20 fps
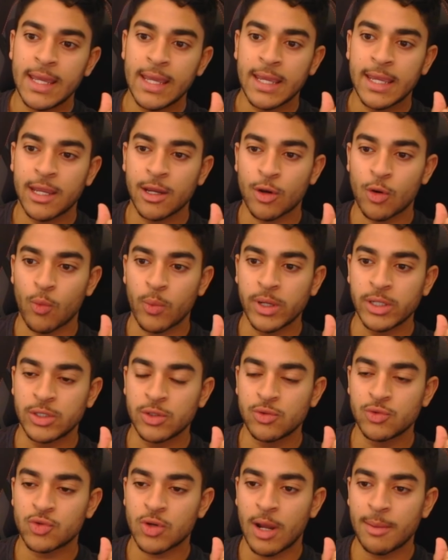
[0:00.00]
Here we
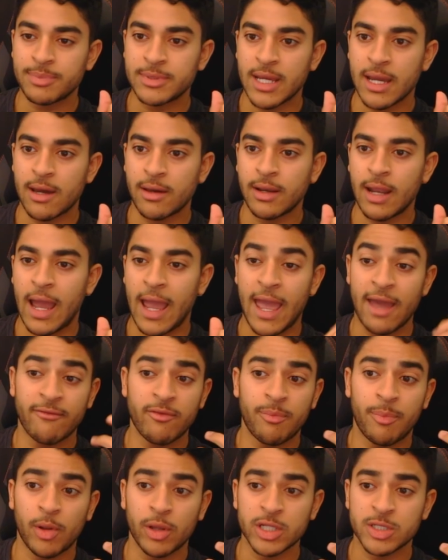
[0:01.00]
do drop down. I have
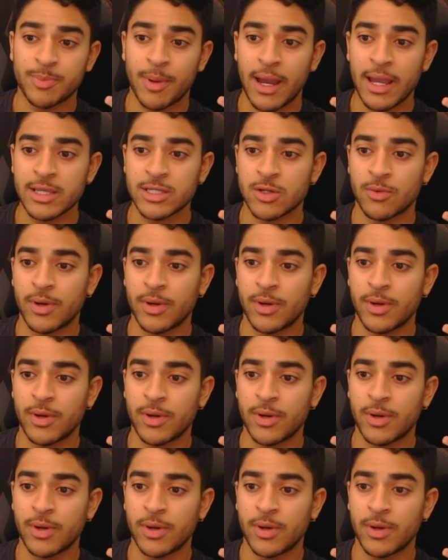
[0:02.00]
a bullish bias